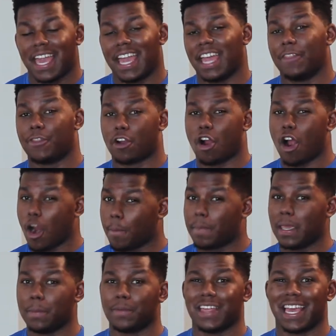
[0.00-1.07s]
And there are
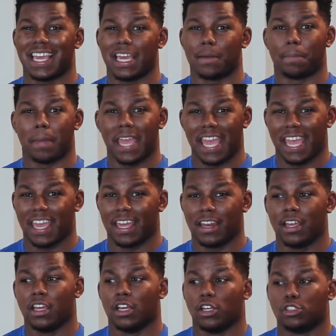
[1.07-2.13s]
people that get
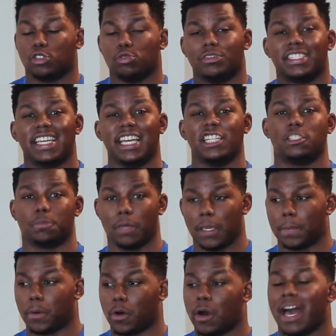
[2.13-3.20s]
paid to teach
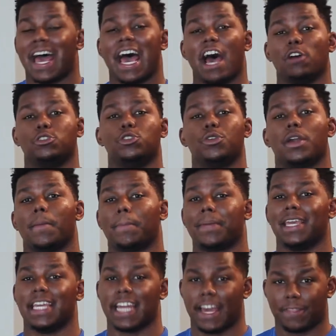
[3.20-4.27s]
people how to
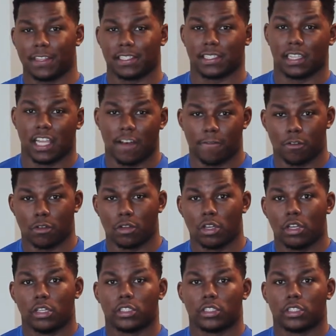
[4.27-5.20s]
compete at this level.